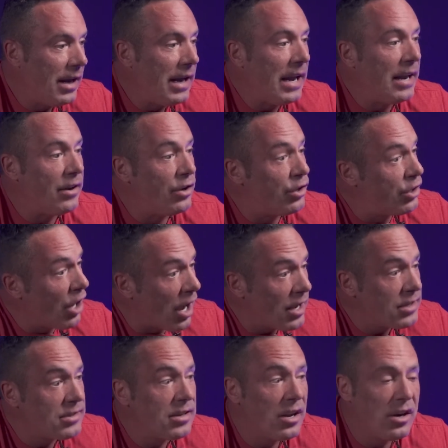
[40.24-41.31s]
It
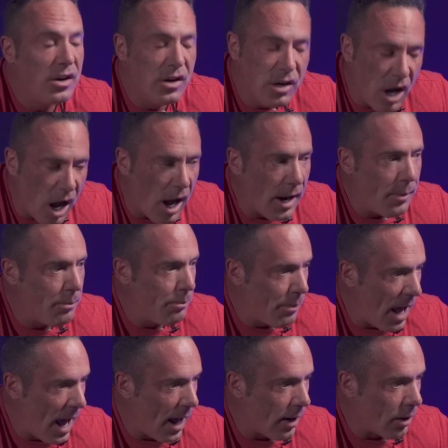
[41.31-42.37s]
does not
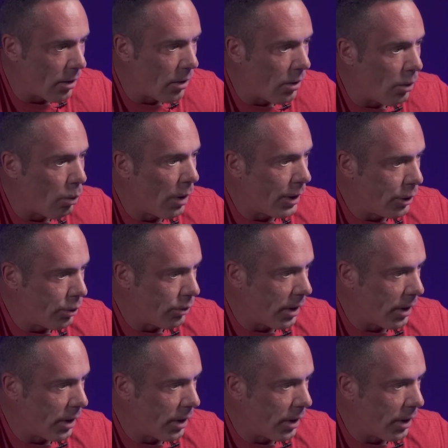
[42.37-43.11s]
matter what you